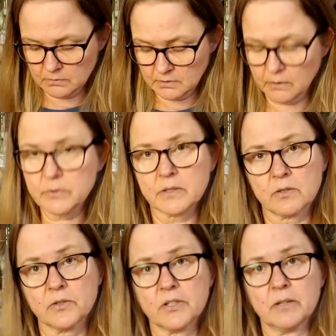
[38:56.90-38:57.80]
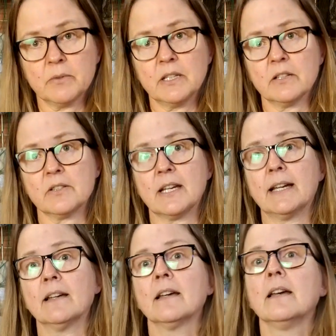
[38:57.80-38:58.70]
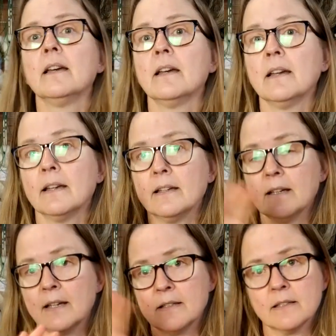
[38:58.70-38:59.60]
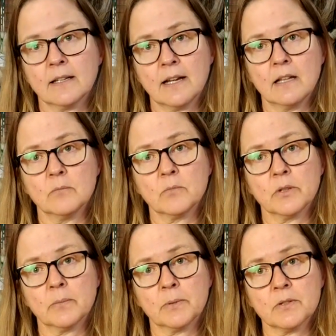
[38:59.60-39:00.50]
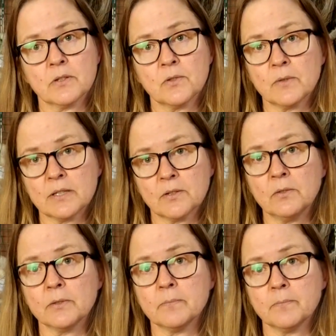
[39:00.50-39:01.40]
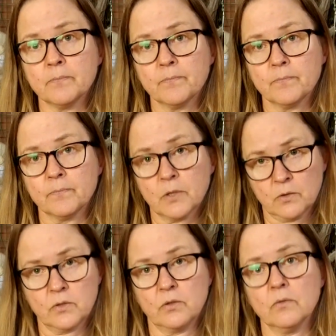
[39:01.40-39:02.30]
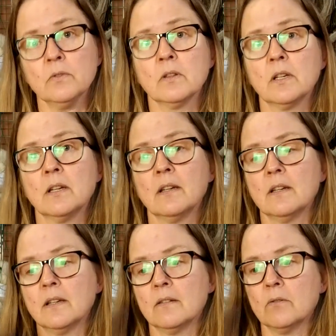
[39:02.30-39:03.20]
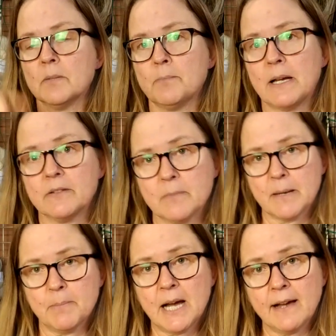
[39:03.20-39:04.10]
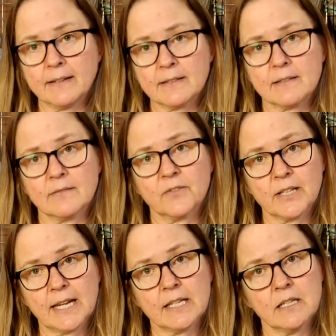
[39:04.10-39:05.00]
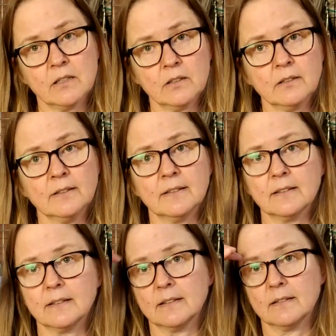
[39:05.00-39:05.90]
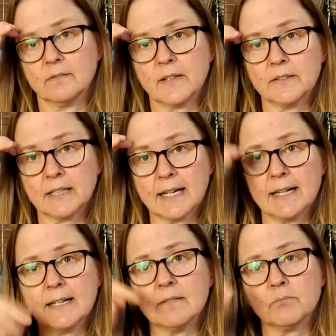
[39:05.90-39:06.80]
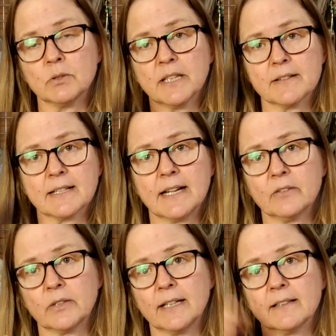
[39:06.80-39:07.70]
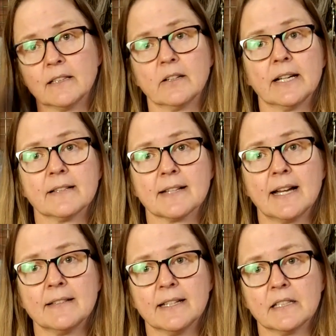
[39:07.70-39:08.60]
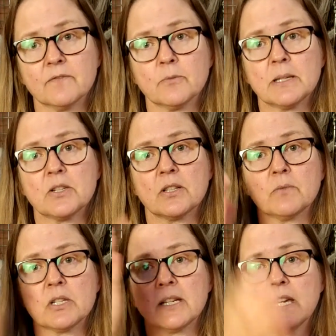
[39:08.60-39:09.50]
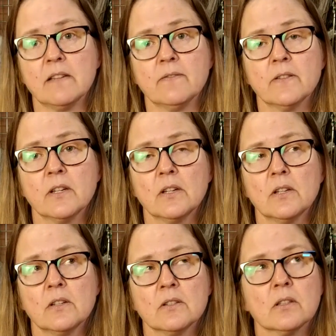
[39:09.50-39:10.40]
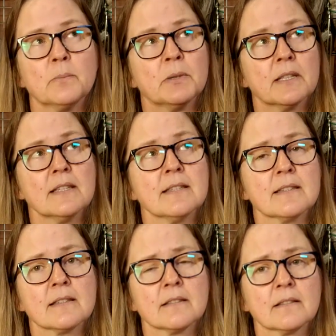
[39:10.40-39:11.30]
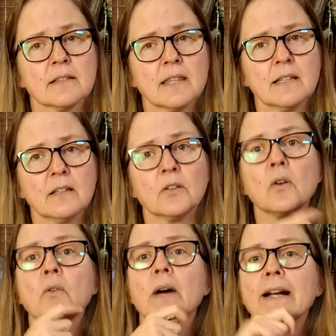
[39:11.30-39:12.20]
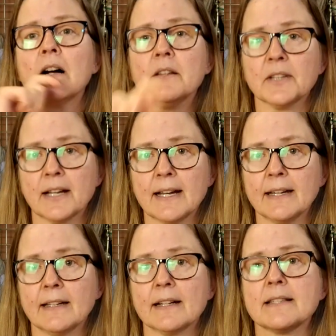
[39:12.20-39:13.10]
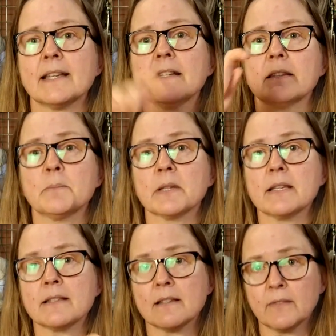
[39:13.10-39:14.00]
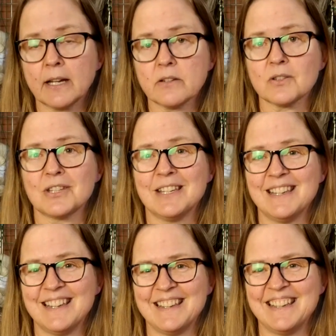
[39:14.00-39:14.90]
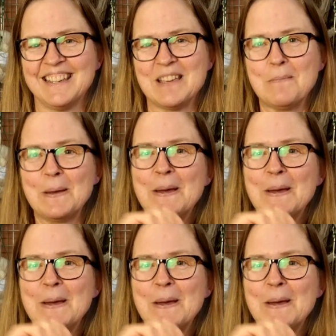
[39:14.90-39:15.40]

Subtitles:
that was associated with the ear tag, and then the column where the person who I sold her to, went down to box for that year, found the guy, pulled out his contract, and there I had his contact information, which I gave to the police, I think. Oh, no, I called the guy, and I said, the police have got your sheep.